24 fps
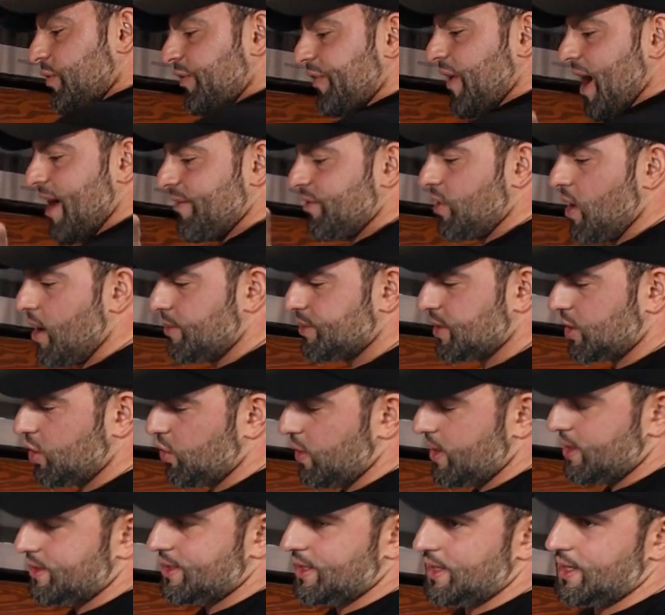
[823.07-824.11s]
five grams of
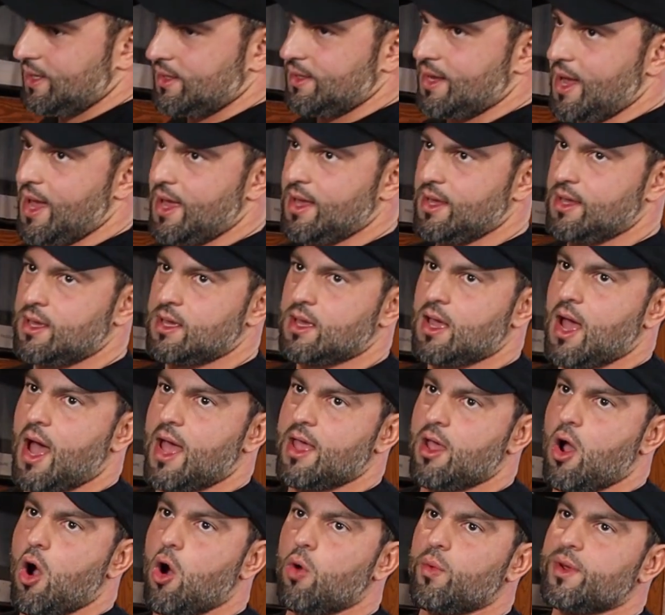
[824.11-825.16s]
creatine a day.
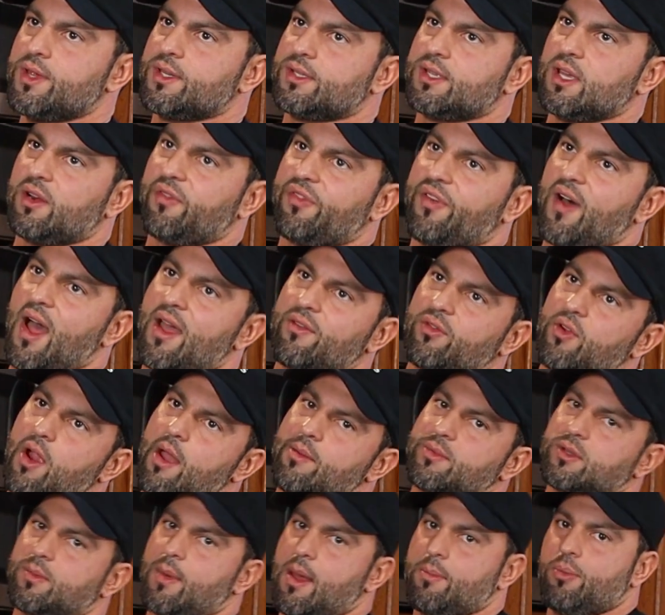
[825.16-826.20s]
I always did five
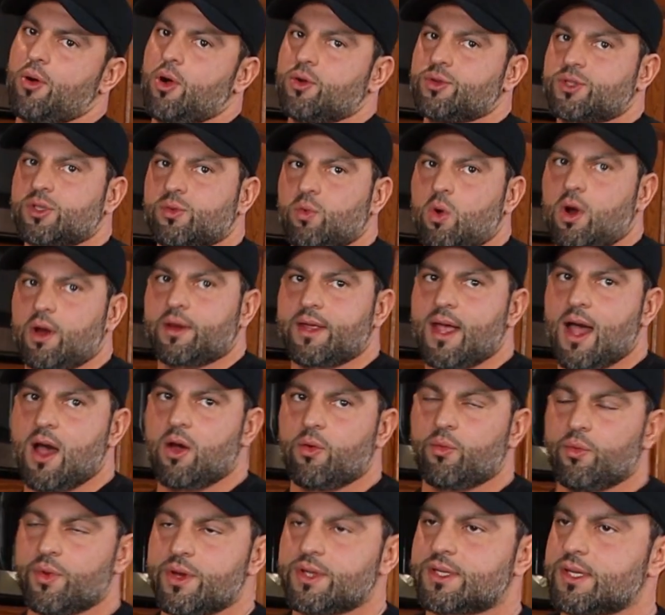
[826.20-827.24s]
grams in my post
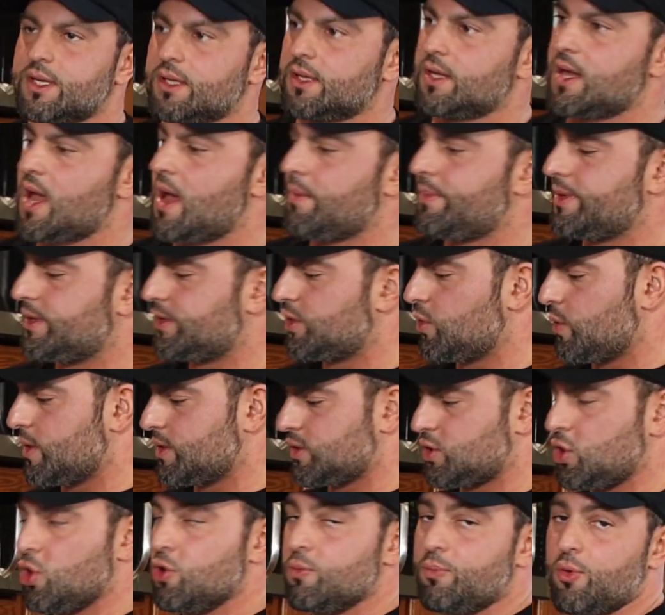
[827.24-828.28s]
workout. Recently, I've been doing
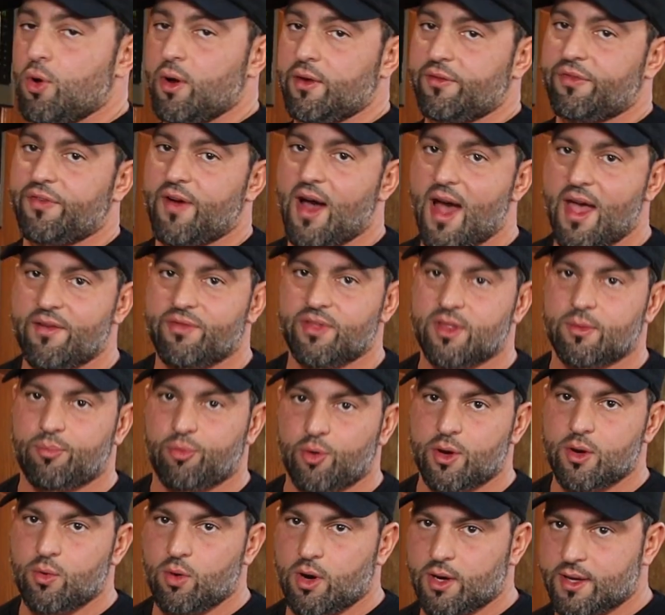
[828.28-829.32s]
2.5 in the
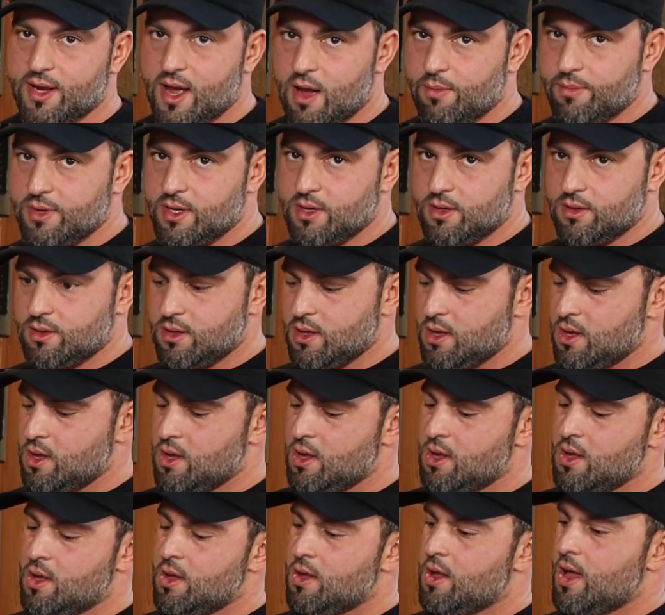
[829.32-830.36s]
pre workout meal
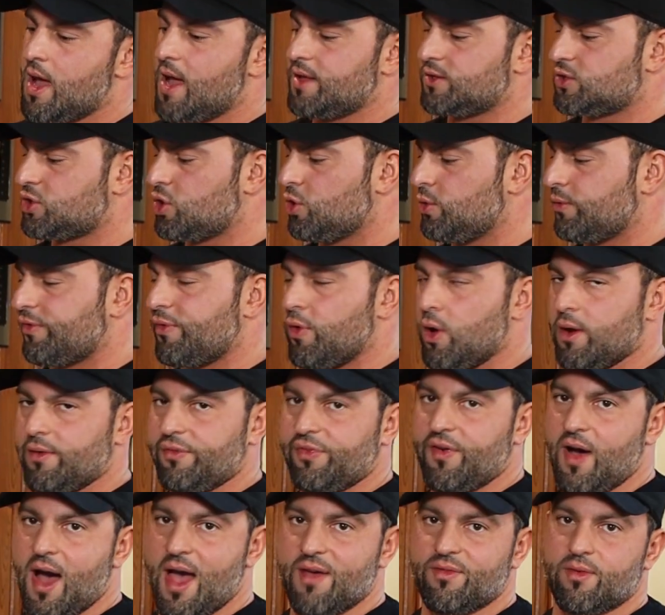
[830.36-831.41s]
and
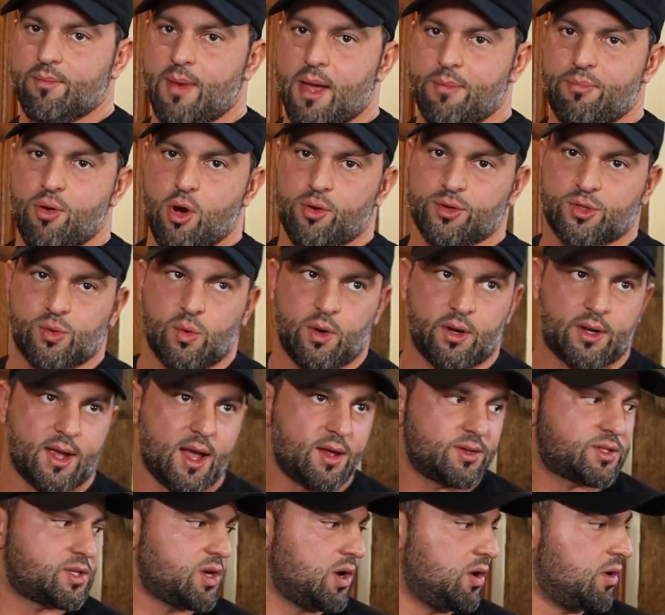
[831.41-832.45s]
2.5 in my post
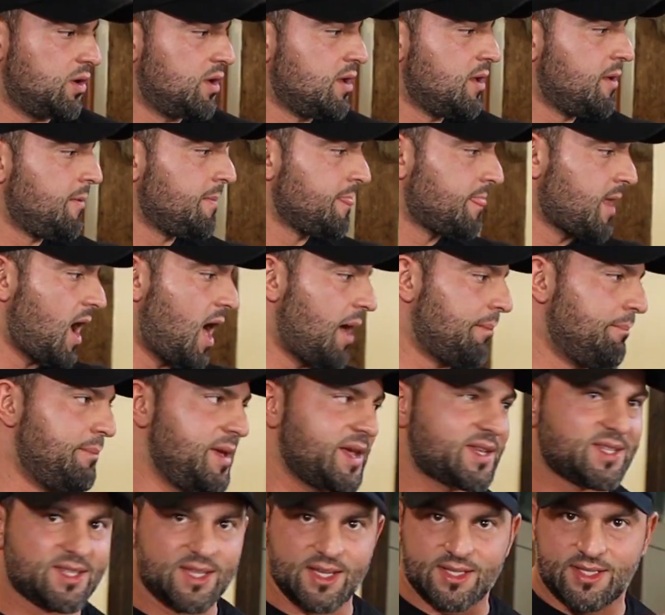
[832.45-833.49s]
workout. So I'll
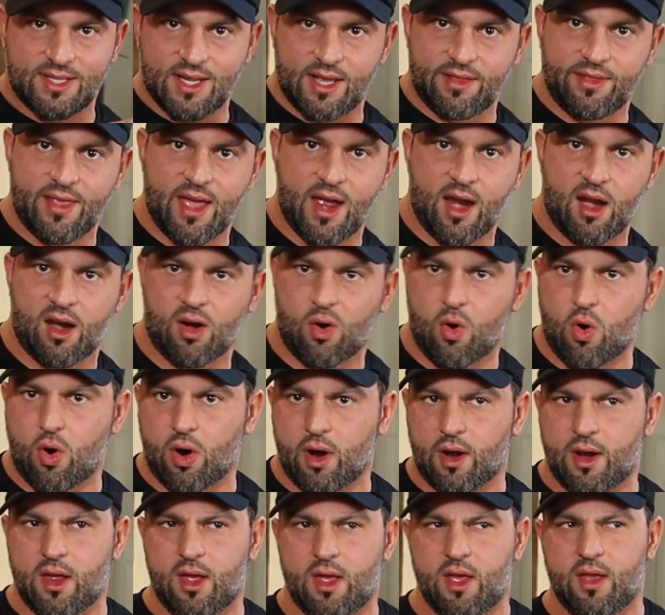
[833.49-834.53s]
mix this in there,
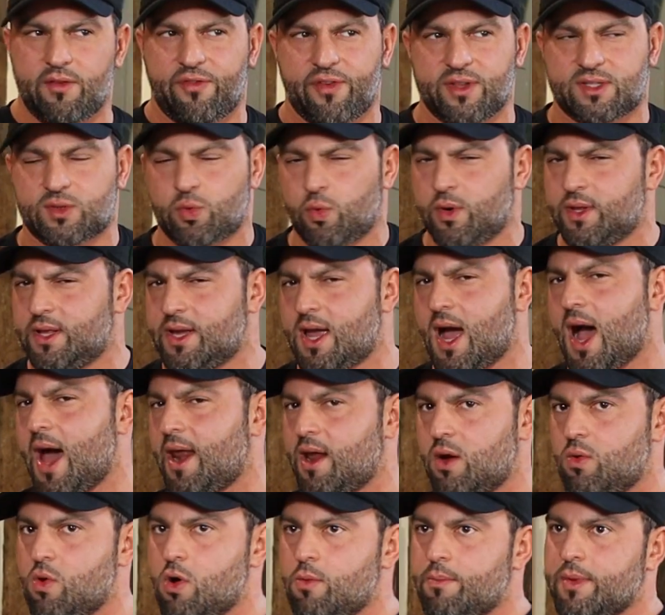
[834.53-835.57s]
or if it's really hot,
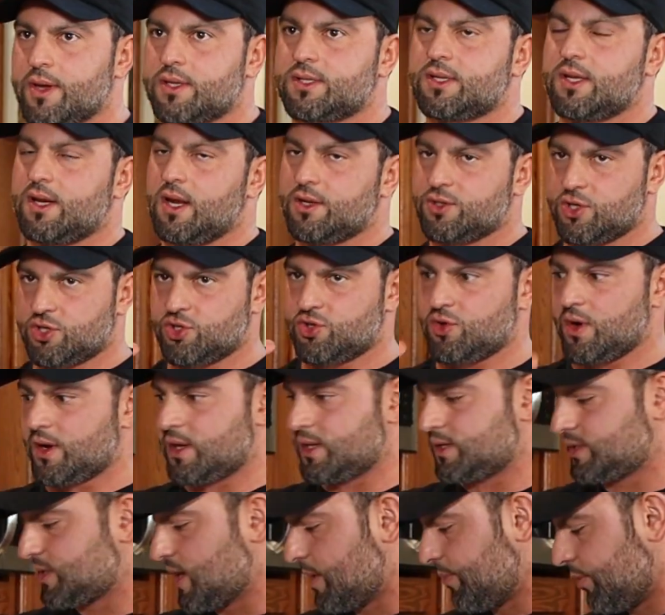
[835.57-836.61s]
I won't mix it. I'll just drink
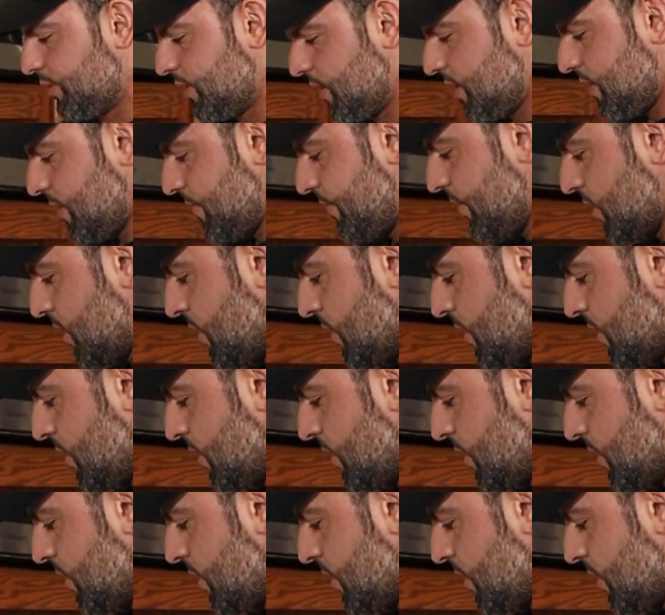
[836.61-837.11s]
it separately.